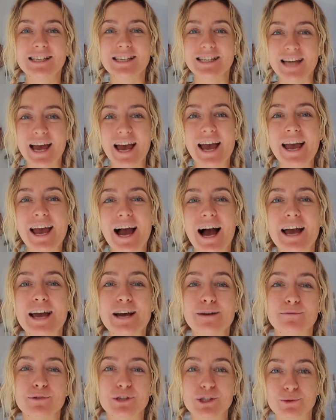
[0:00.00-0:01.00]
today I
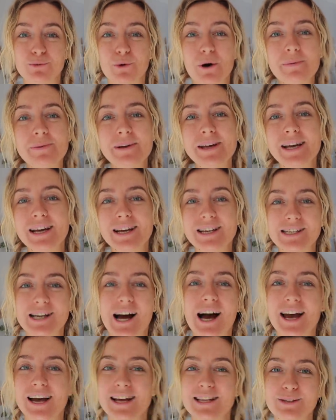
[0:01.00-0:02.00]
am swapping
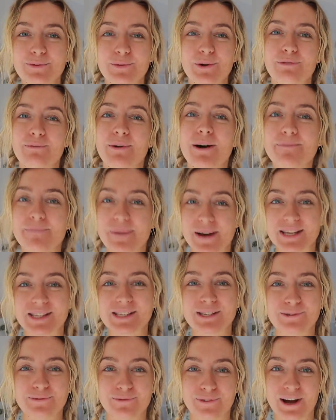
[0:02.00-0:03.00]
diets with my
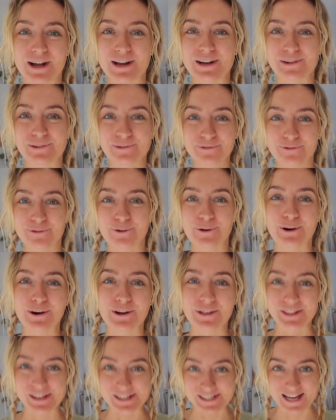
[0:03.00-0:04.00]
best friend
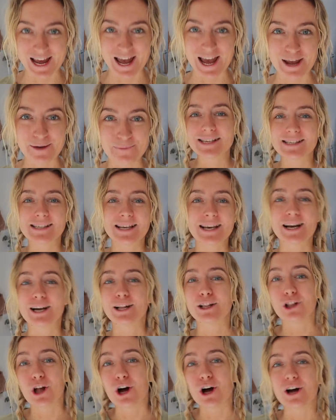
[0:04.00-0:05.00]
for the day. You guys see a
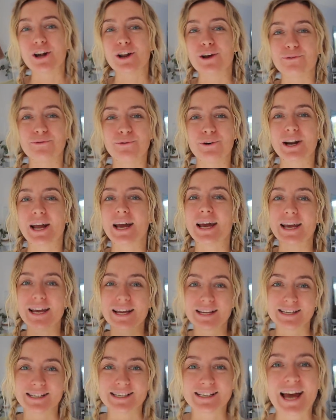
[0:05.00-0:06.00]
lot of what I eat
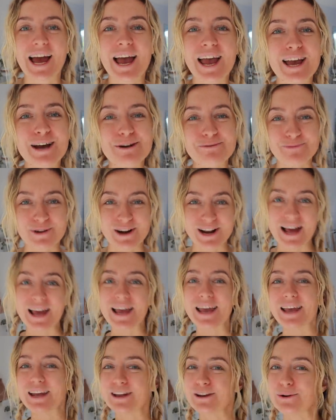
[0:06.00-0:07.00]
in a day and what
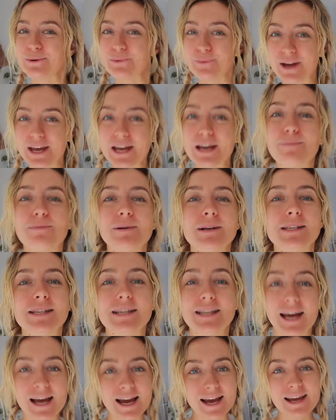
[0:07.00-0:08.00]
I eat in a week, but
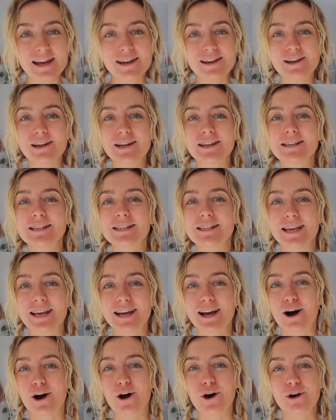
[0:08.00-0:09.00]
today you're gonna
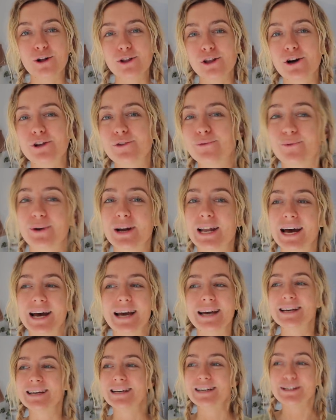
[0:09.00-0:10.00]
see a whole lot of what
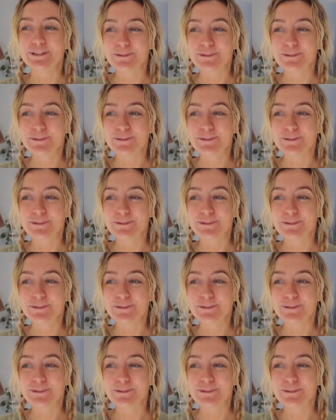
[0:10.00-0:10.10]
I